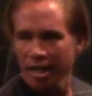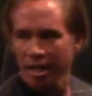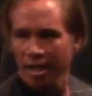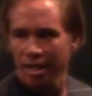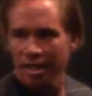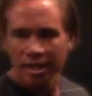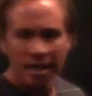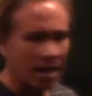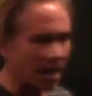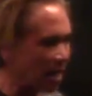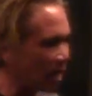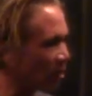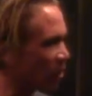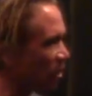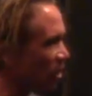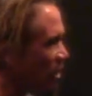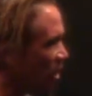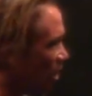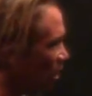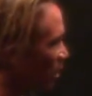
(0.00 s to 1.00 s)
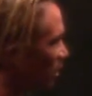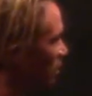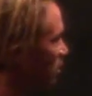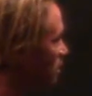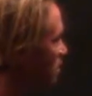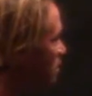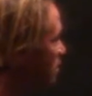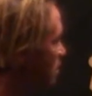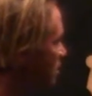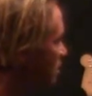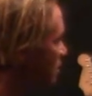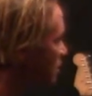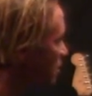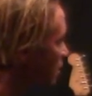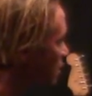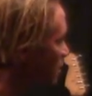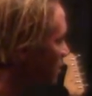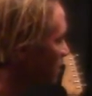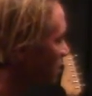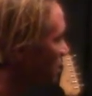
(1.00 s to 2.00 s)
in our hearts.
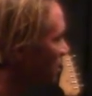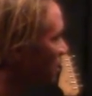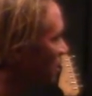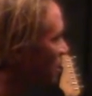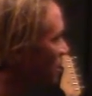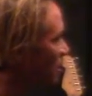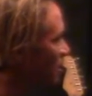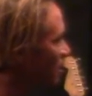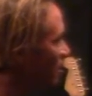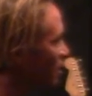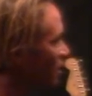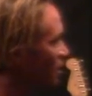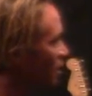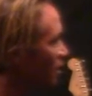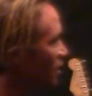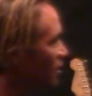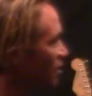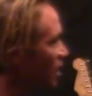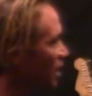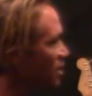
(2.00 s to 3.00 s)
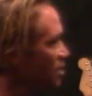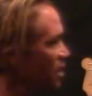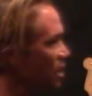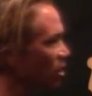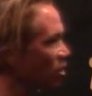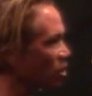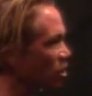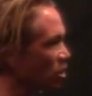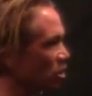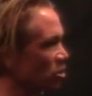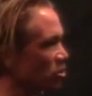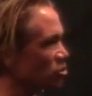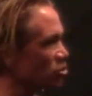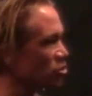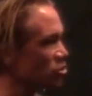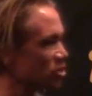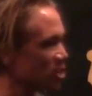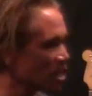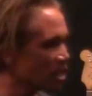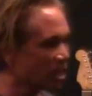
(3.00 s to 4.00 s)
That's how
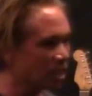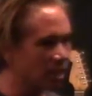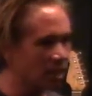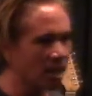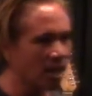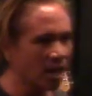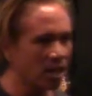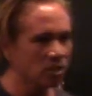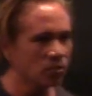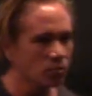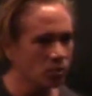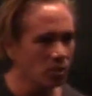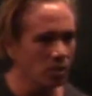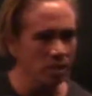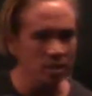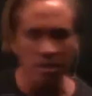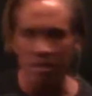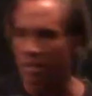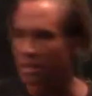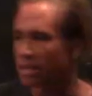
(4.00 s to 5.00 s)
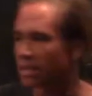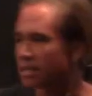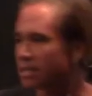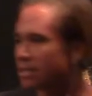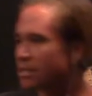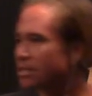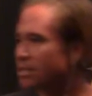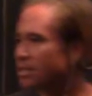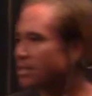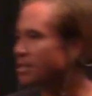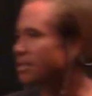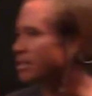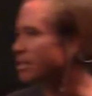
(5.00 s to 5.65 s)
close God's voice is.